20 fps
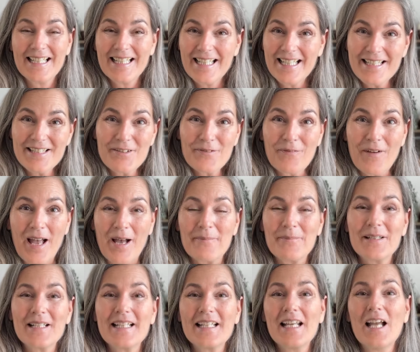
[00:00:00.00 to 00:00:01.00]
his
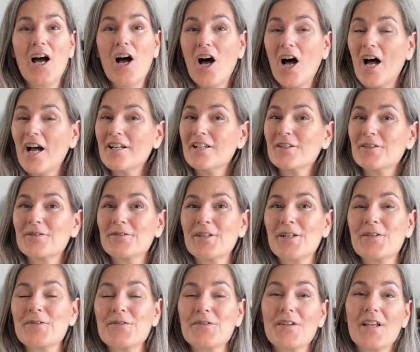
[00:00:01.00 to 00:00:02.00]
family on a
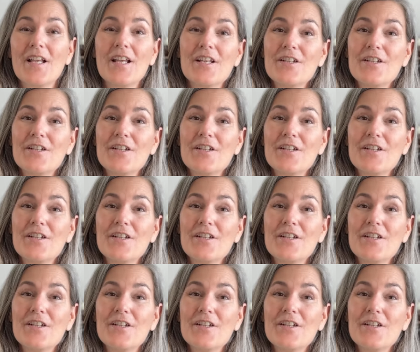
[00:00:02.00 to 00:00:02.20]
cruise